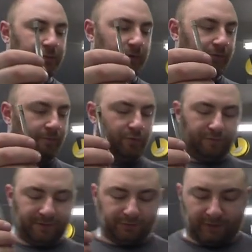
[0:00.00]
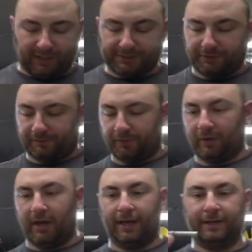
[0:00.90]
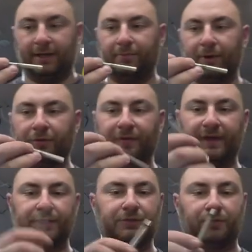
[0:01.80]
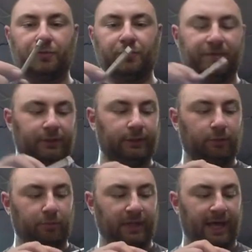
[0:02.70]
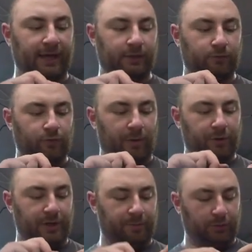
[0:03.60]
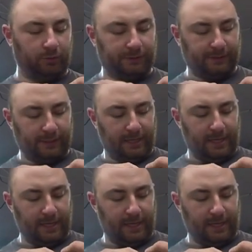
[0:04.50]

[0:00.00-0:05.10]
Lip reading: you want to remove the crossover rod, and on both ends, remove the little black rubber nipples.